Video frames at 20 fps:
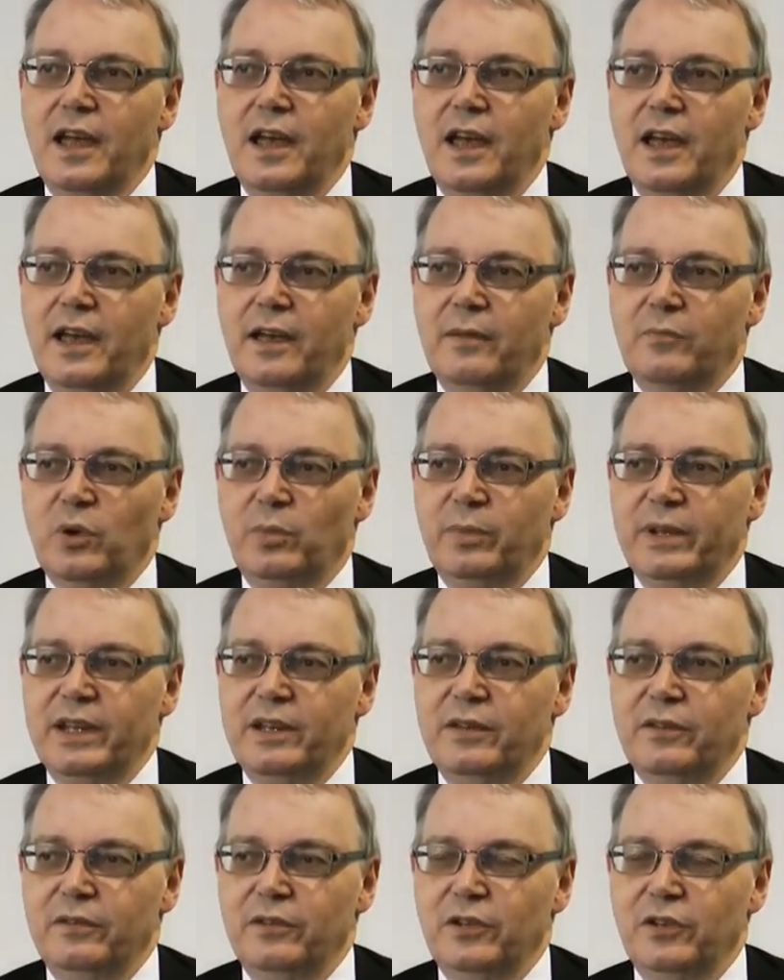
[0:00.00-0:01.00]
uh, probably
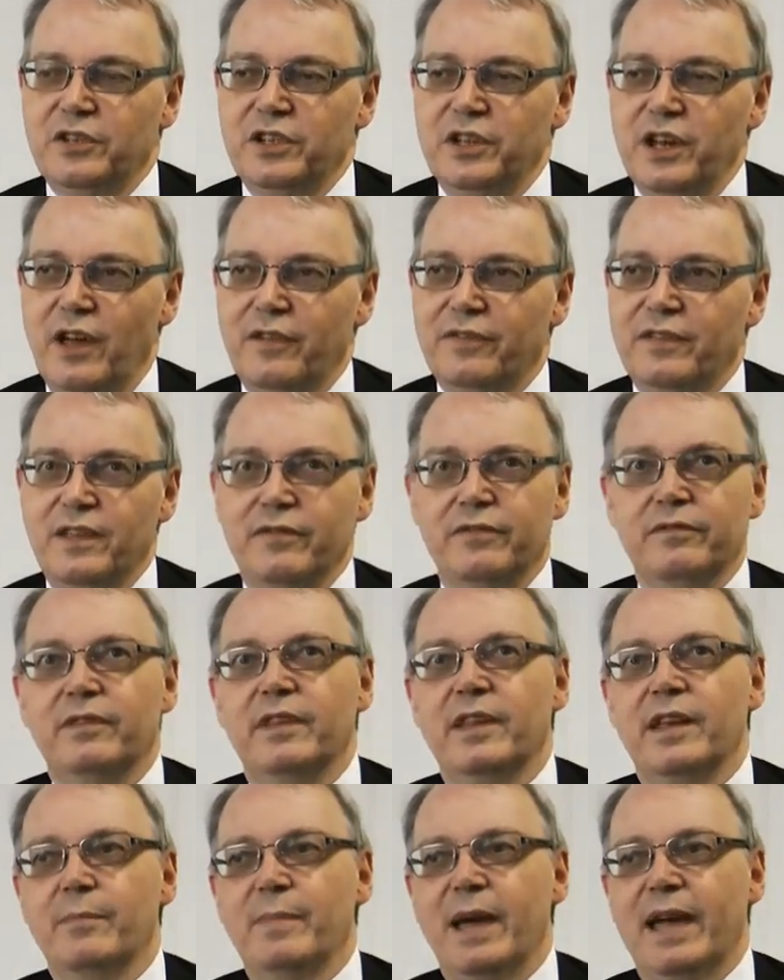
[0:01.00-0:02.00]
not, not enough given
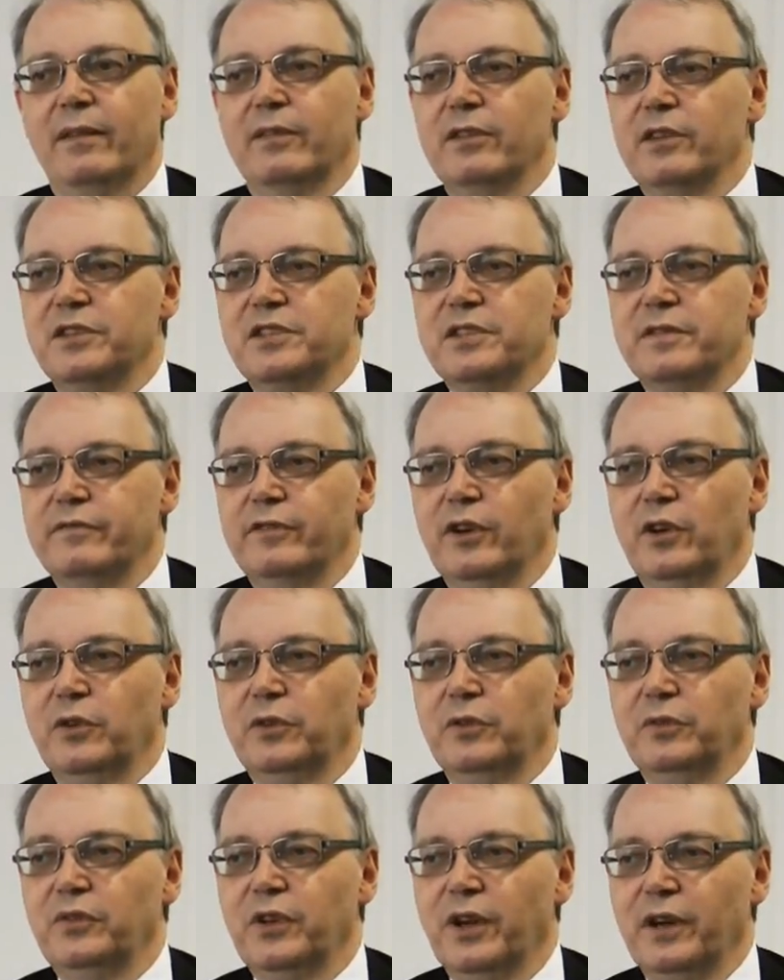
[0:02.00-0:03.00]
the amount that's
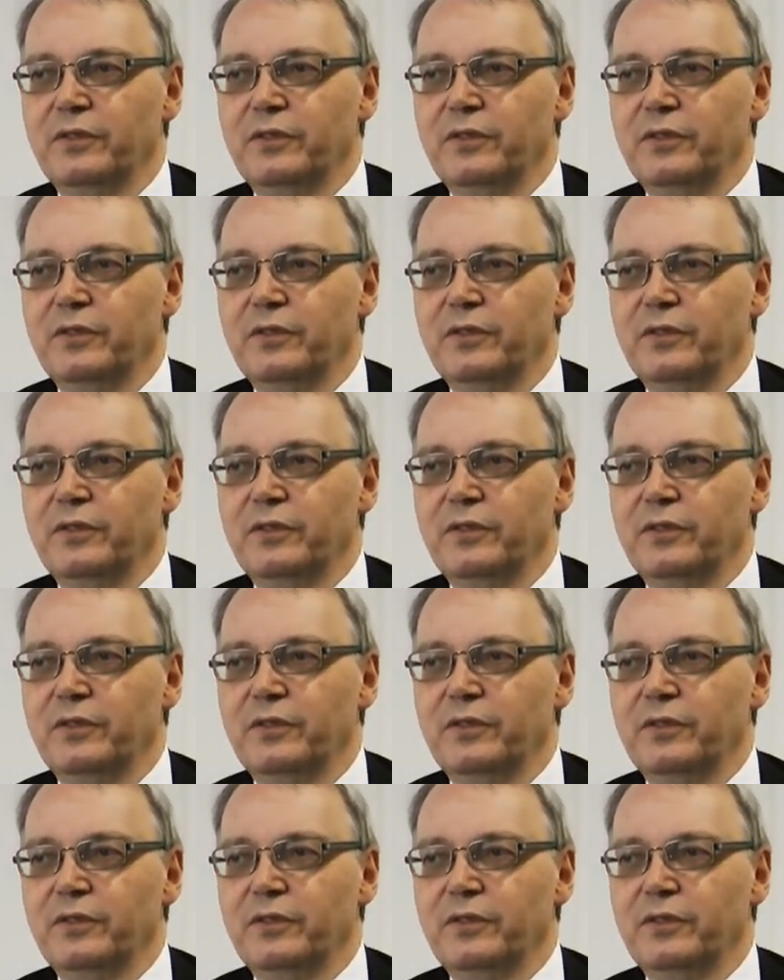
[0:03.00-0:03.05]
involved.